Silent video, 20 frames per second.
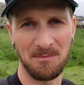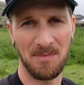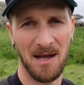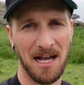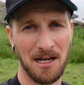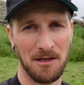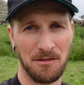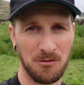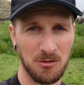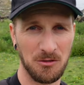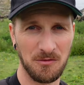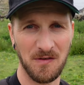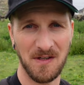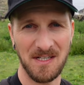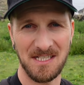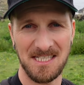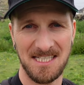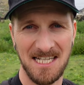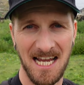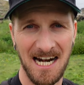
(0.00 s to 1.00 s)
back through
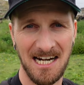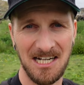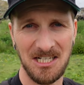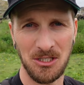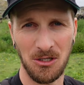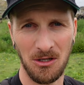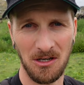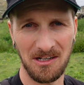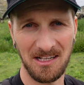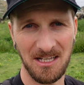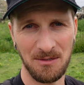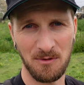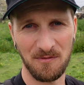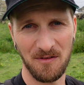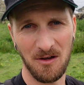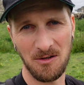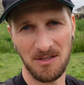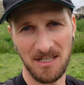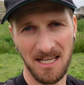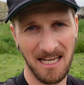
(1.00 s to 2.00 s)
this tern colony
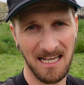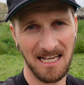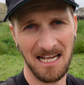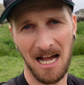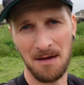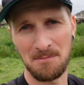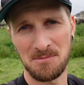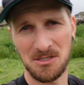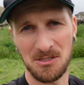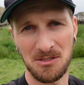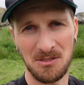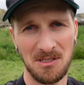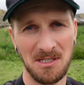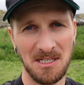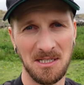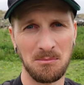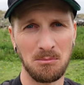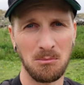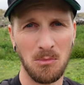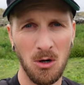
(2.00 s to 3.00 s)
without getting
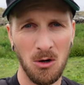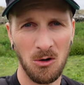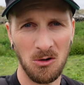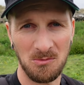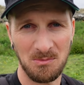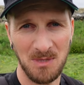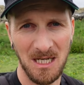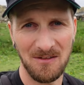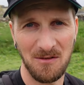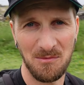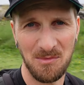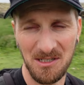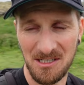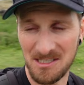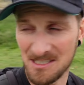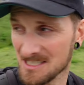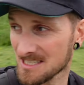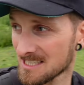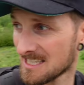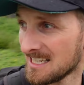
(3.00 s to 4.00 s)
absolutely mauled by the
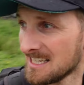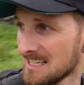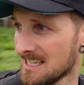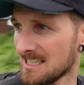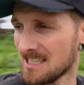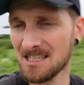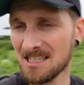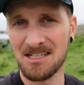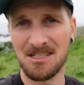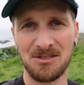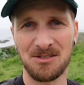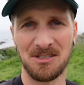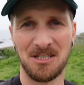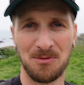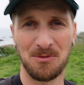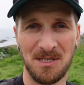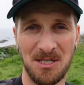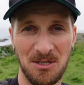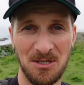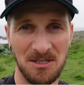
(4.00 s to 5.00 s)
birds. So
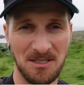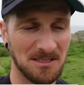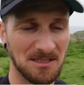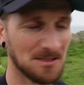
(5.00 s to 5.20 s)
here we go.